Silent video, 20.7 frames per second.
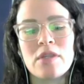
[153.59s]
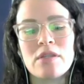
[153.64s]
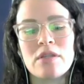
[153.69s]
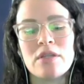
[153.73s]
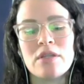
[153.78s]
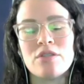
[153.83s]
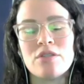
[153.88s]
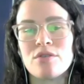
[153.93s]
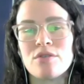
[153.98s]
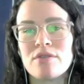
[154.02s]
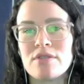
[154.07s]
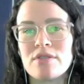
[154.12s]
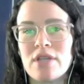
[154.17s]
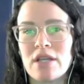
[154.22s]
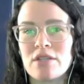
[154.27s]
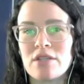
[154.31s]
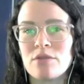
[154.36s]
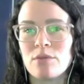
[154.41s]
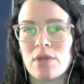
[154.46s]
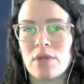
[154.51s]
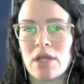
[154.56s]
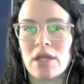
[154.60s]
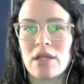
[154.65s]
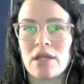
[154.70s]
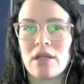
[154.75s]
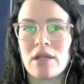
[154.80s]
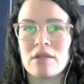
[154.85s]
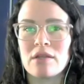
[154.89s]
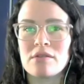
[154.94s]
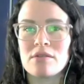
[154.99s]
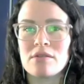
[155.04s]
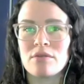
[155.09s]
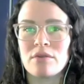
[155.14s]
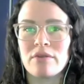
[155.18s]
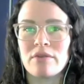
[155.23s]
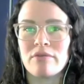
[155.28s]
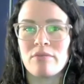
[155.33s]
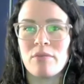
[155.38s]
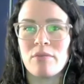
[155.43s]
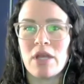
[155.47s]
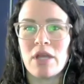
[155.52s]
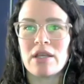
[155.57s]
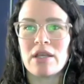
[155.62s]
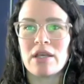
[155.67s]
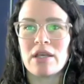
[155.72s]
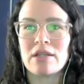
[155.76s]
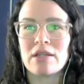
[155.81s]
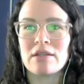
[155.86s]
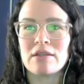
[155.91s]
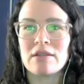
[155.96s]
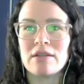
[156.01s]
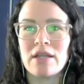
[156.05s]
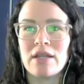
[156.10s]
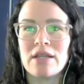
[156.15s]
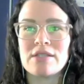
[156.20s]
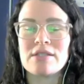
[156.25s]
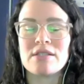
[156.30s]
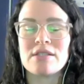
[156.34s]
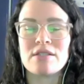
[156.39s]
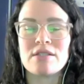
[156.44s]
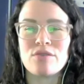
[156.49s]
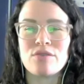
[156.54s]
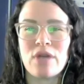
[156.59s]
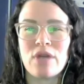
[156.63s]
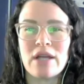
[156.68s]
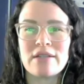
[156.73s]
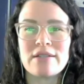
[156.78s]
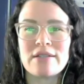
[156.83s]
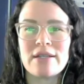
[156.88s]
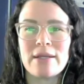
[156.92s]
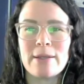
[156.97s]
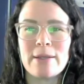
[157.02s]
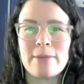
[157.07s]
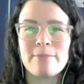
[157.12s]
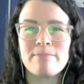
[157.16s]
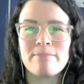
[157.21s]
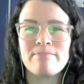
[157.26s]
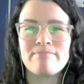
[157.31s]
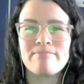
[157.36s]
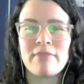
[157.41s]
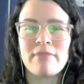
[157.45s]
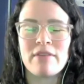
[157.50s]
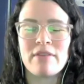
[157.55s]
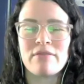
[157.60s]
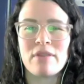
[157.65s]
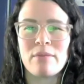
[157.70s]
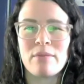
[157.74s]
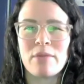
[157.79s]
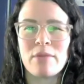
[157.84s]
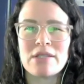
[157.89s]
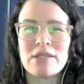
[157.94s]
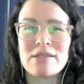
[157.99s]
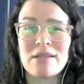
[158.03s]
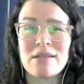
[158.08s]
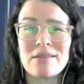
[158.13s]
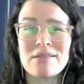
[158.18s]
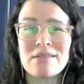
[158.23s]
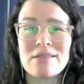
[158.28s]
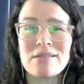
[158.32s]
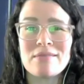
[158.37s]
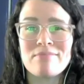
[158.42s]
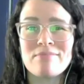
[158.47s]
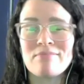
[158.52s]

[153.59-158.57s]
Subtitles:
intersect with it and sort of make it less distracting, if that makes sense.